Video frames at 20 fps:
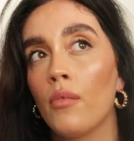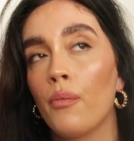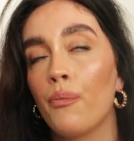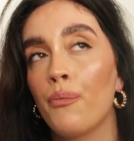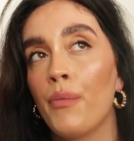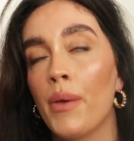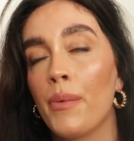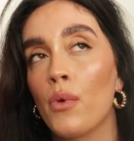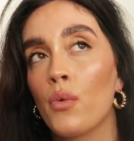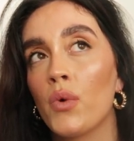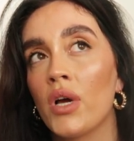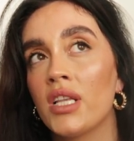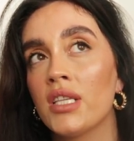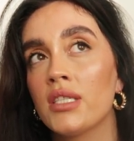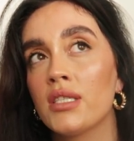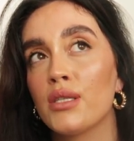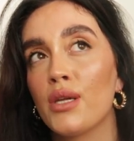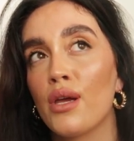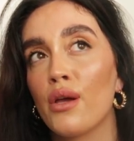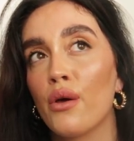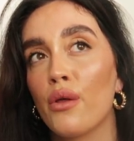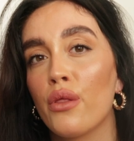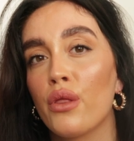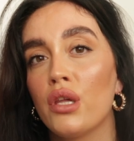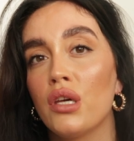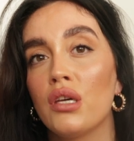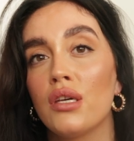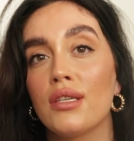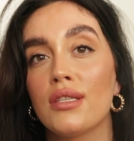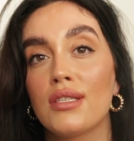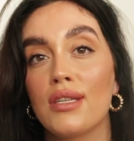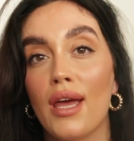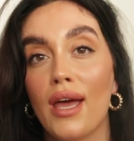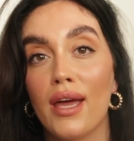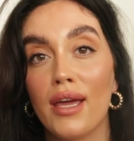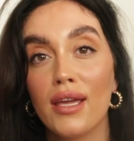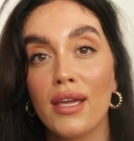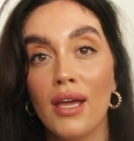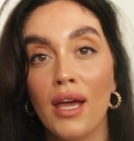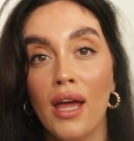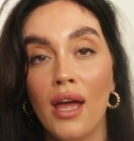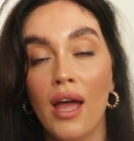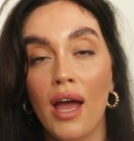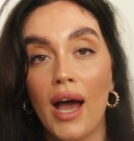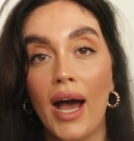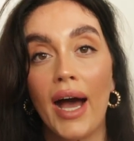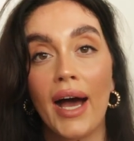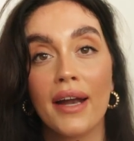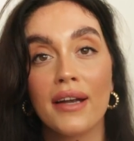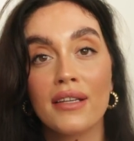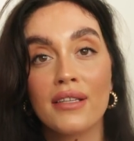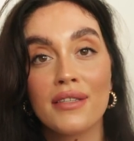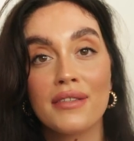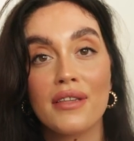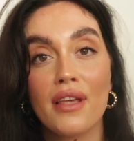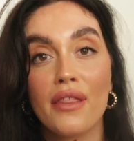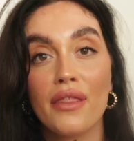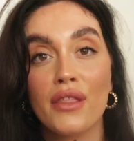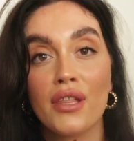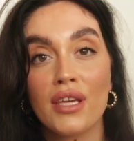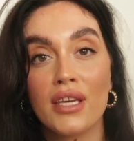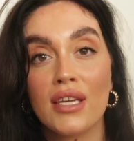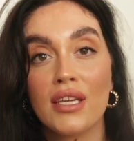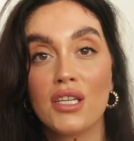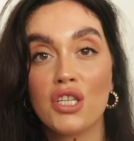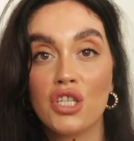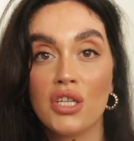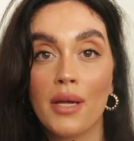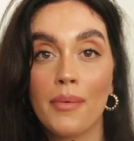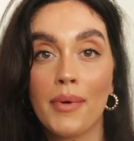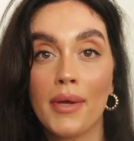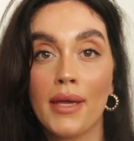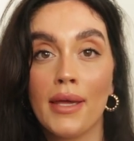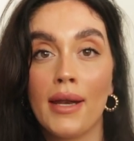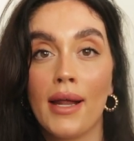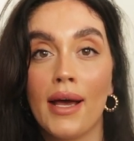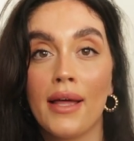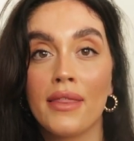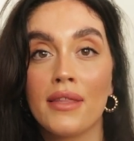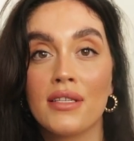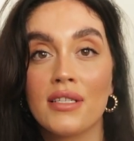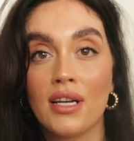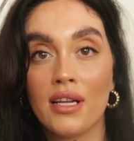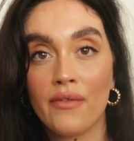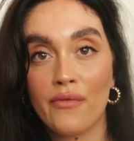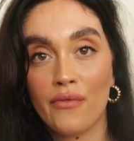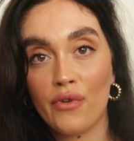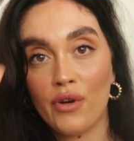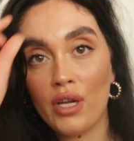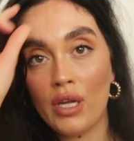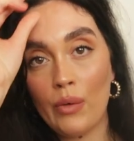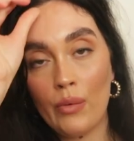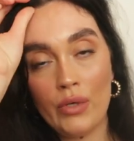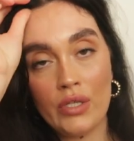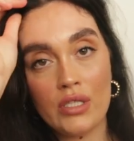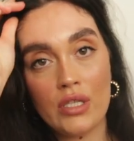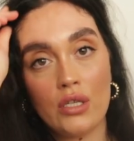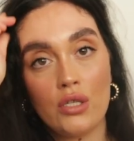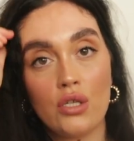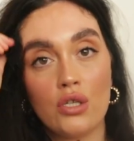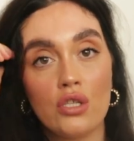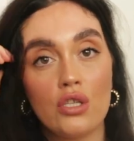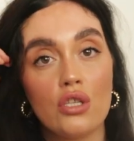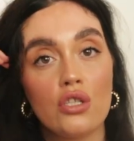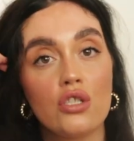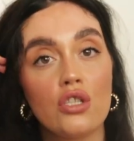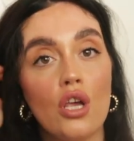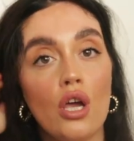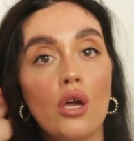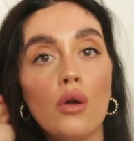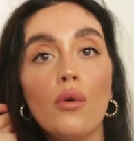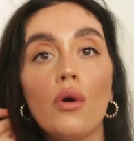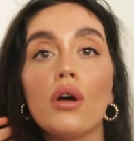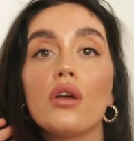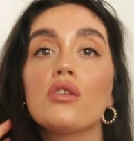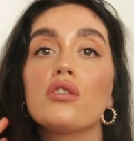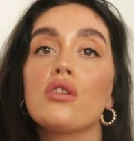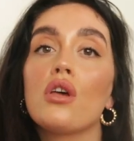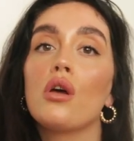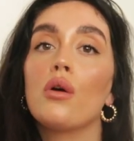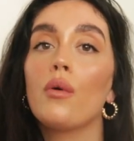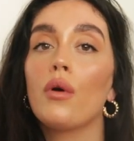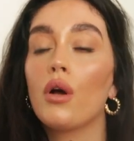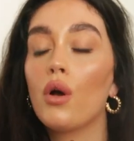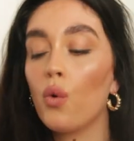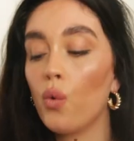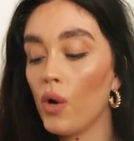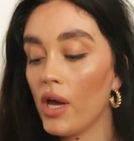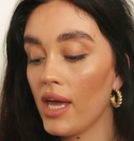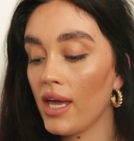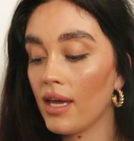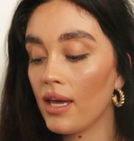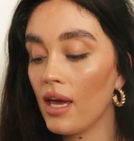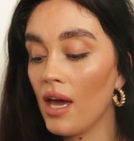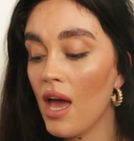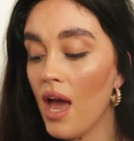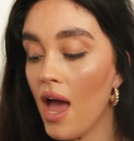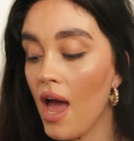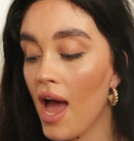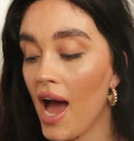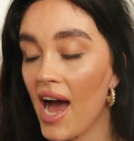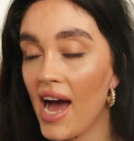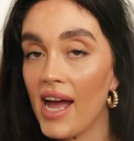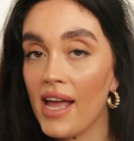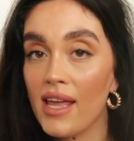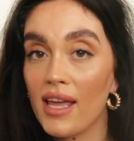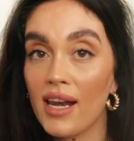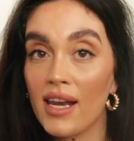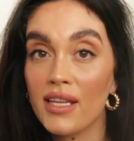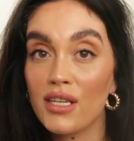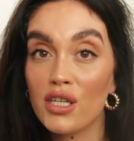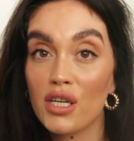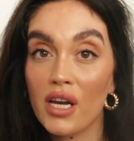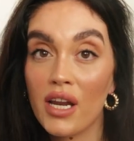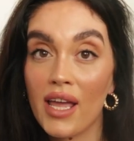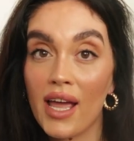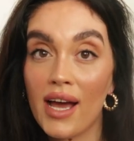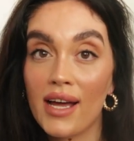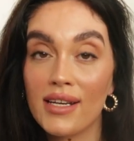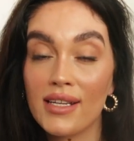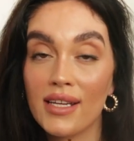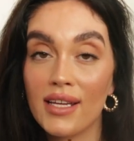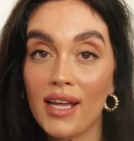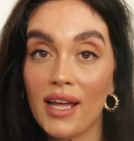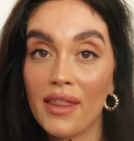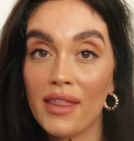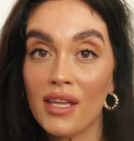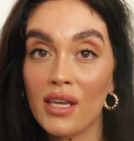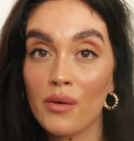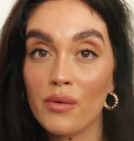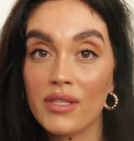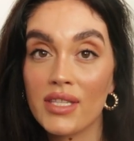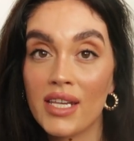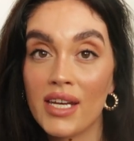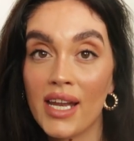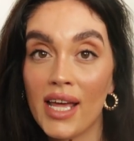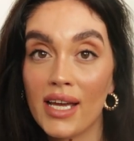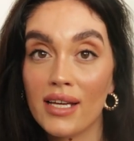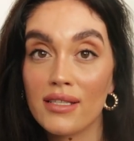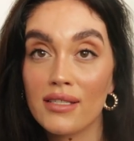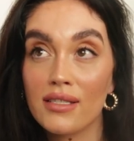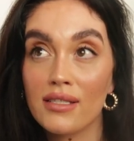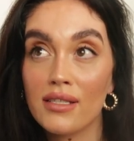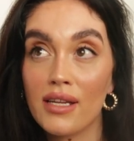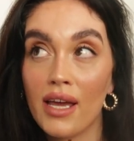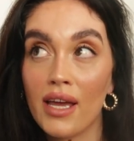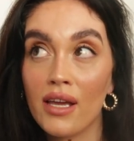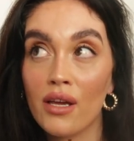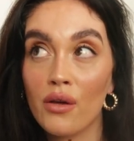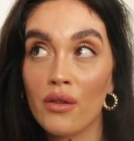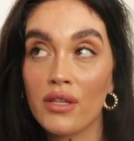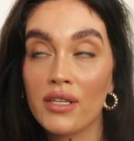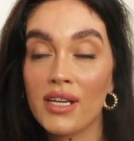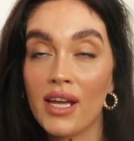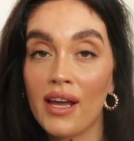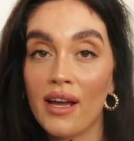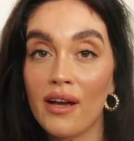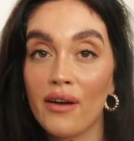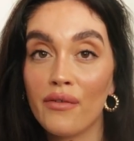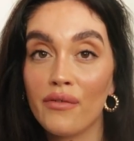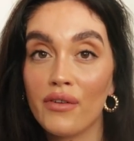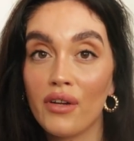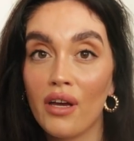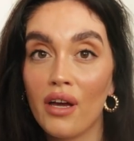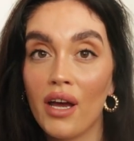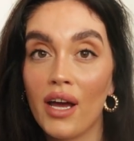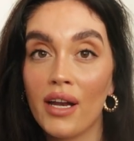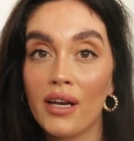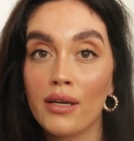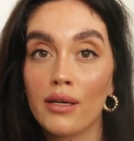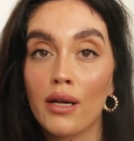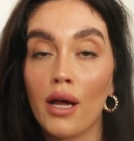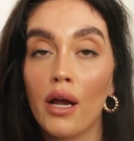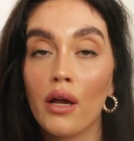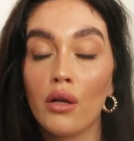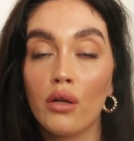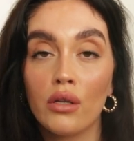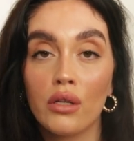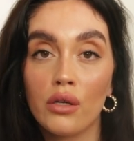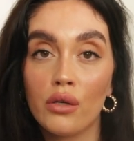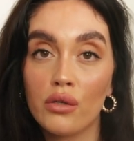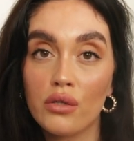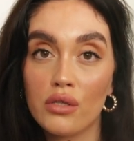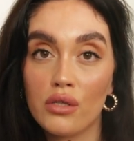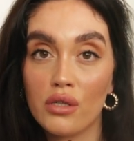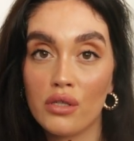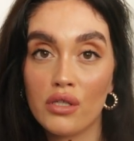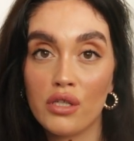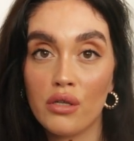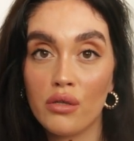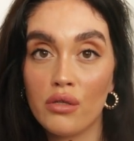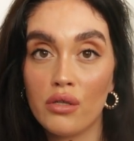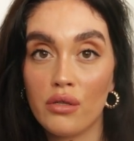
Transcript: maybe Wednesday or Thursday, and the shipping and the delivery was just so quick. I literally had it, I think it was the next day or the day after, and I only ordered on 2